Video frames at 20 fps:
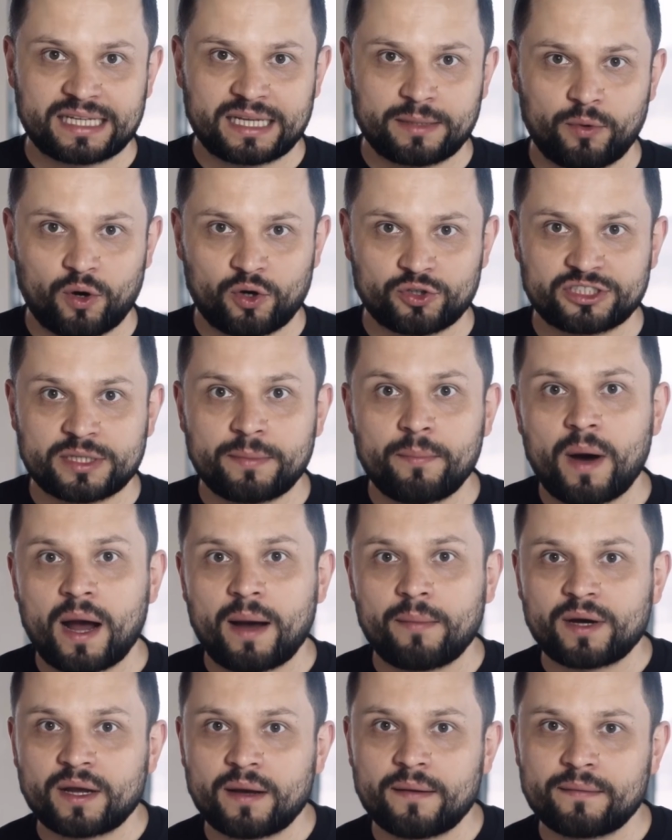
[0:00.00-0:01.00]
epoxy
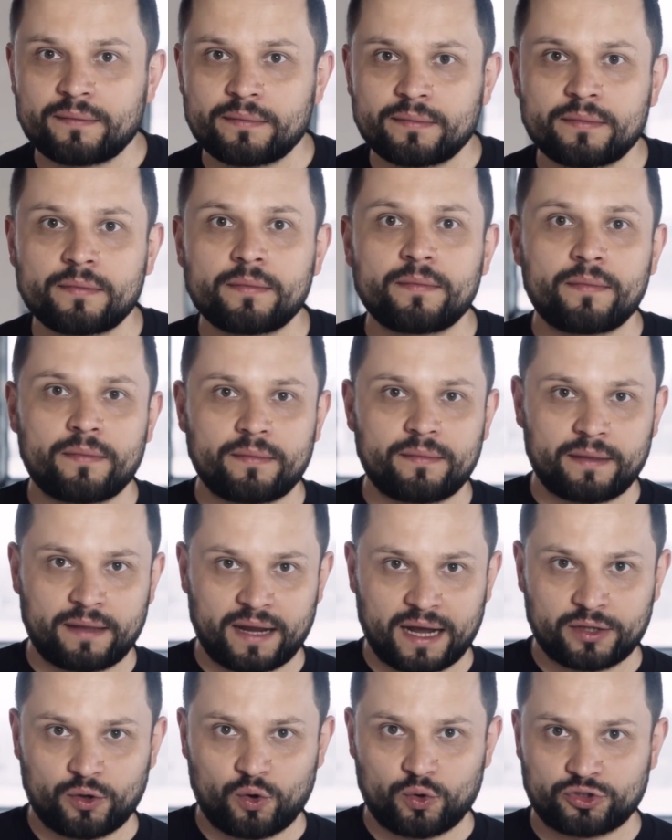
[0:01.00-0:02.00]
primer,
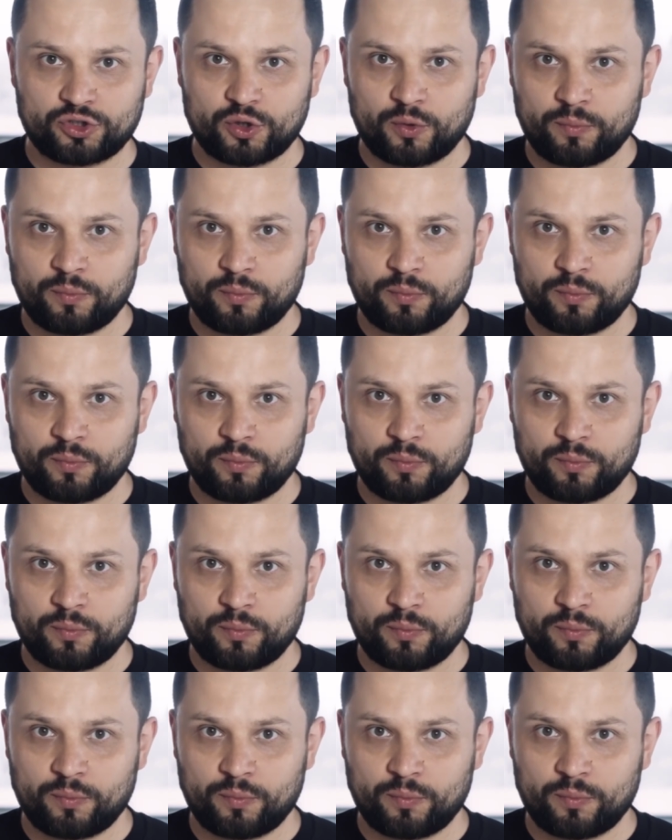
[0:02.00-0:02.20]
and also